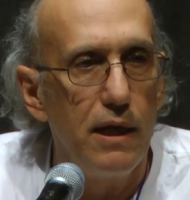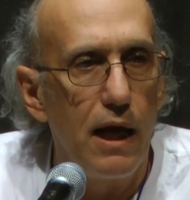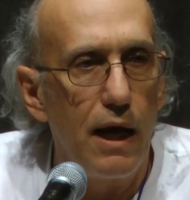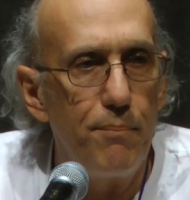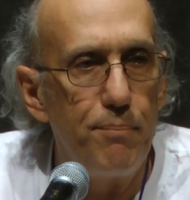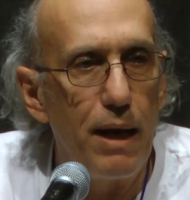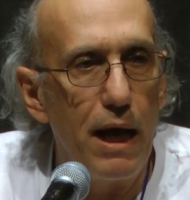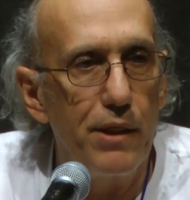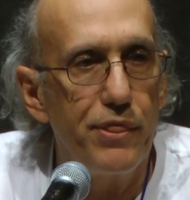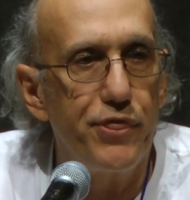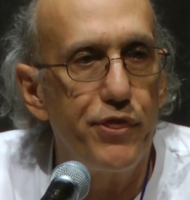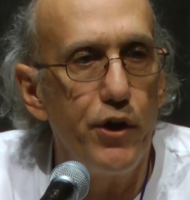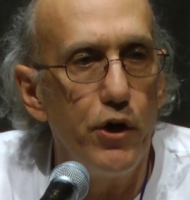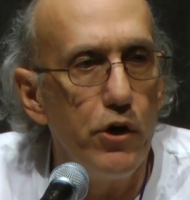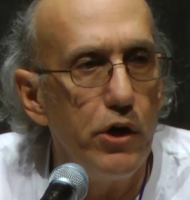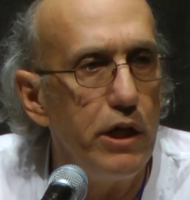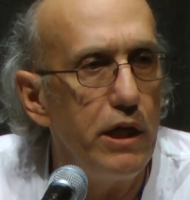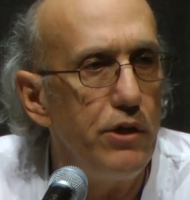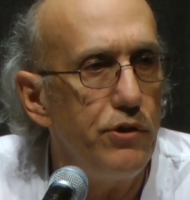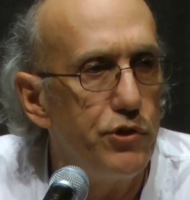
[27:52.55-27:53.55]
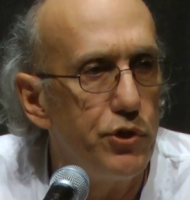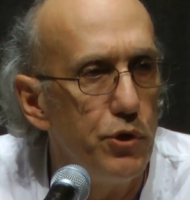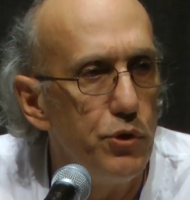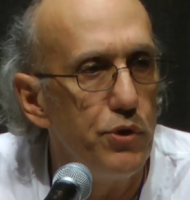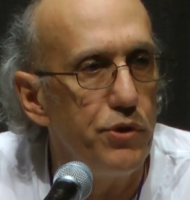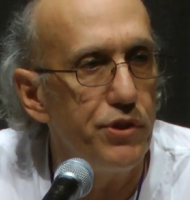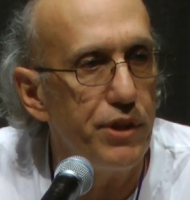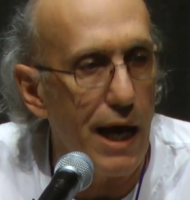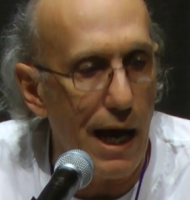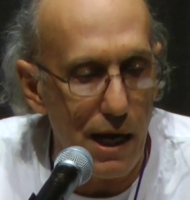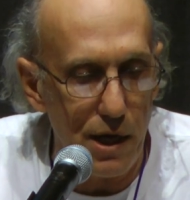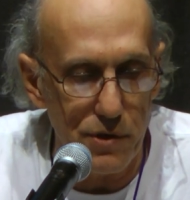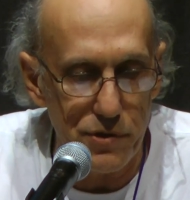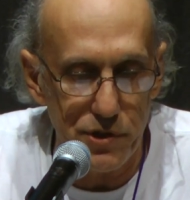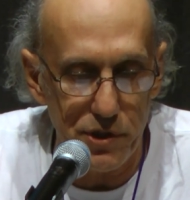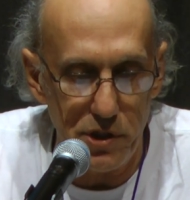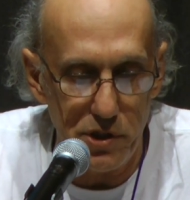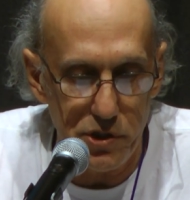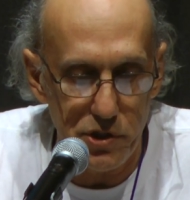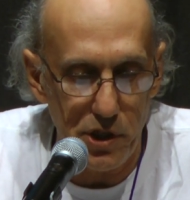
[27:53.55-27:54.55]
about
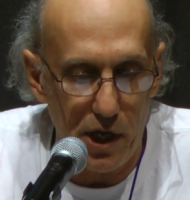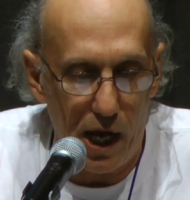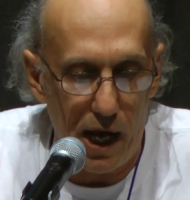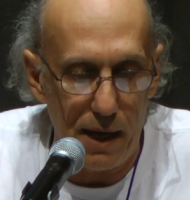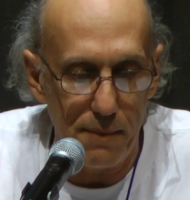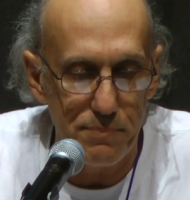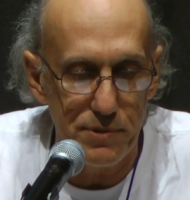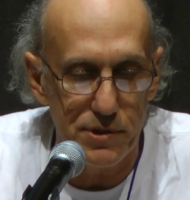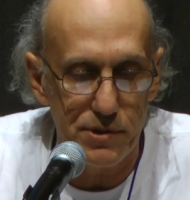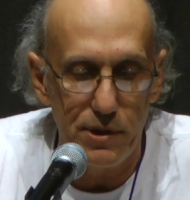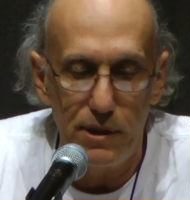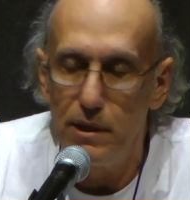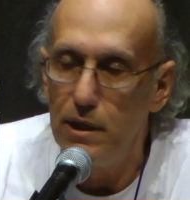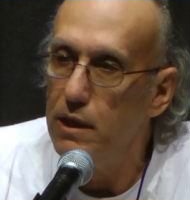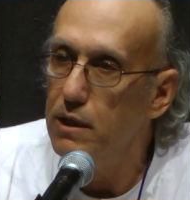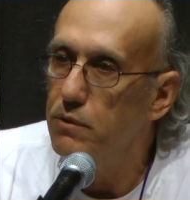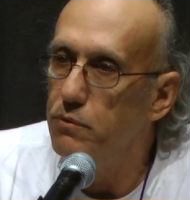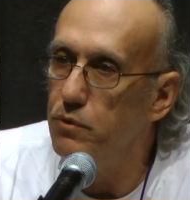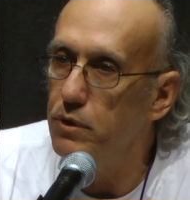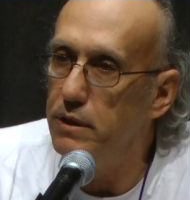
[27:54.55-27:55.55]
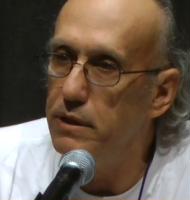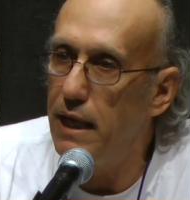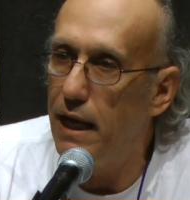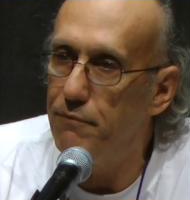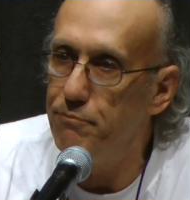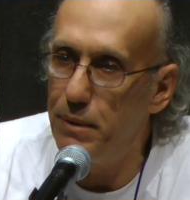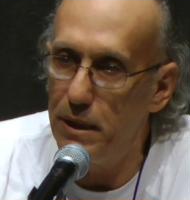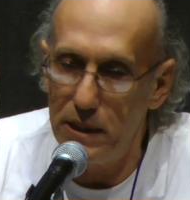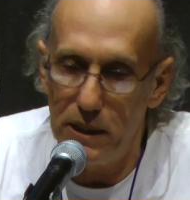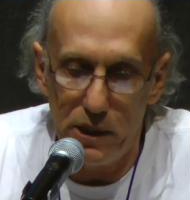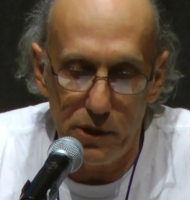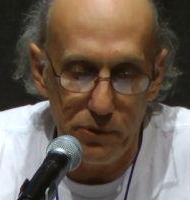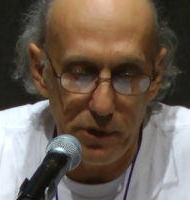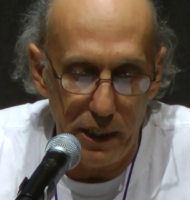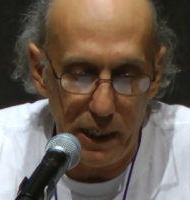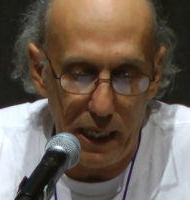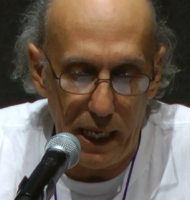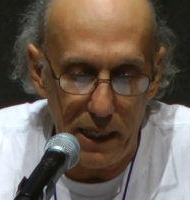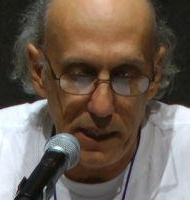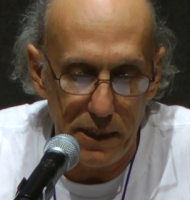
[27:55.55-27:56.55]
32,000 jobs would have been
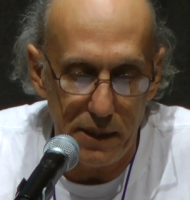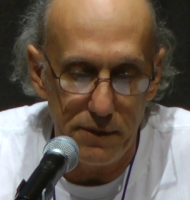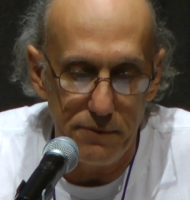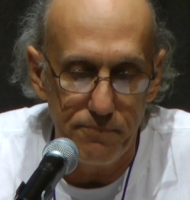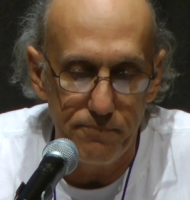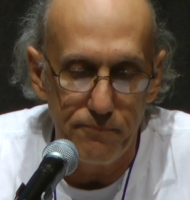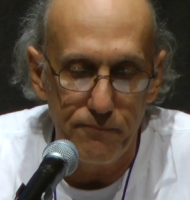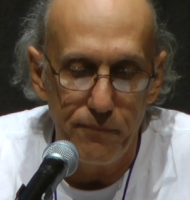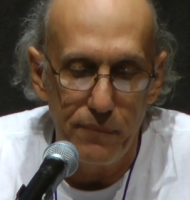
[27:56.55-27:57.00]
created.